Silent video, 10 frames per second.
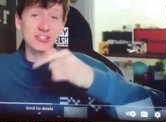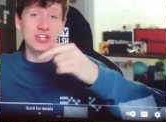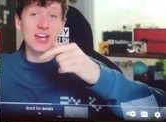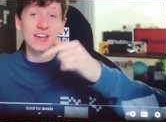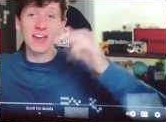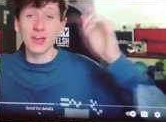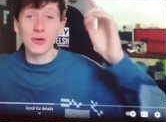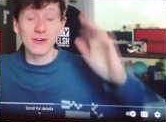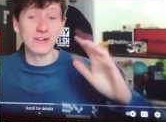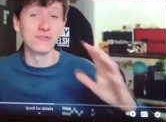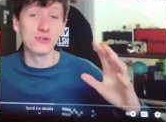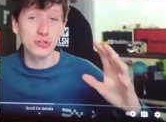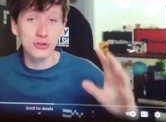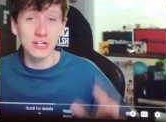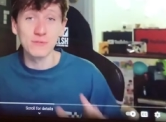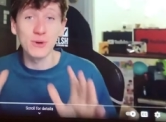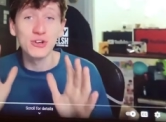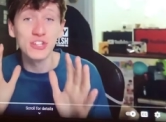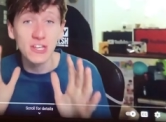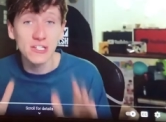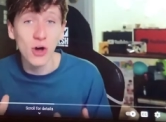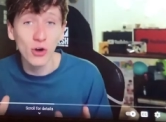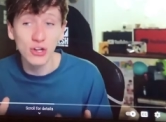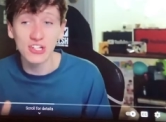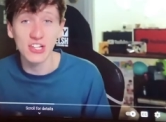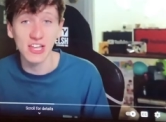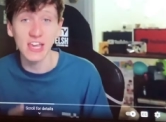chair yet, you are in for a treat because it is honestly